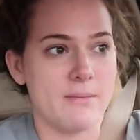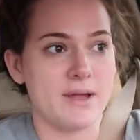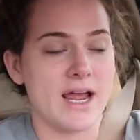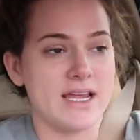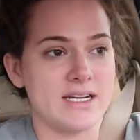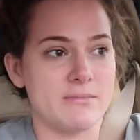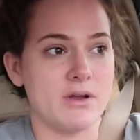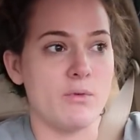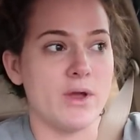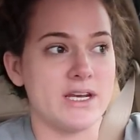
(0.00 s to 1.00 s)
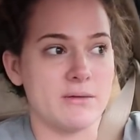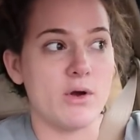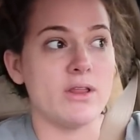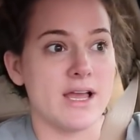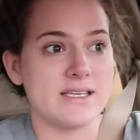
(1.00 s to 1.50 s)
but we ended up
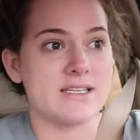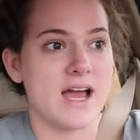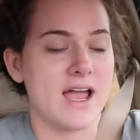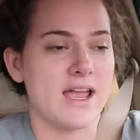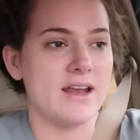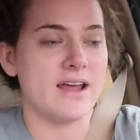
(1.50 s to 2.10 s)
going last night.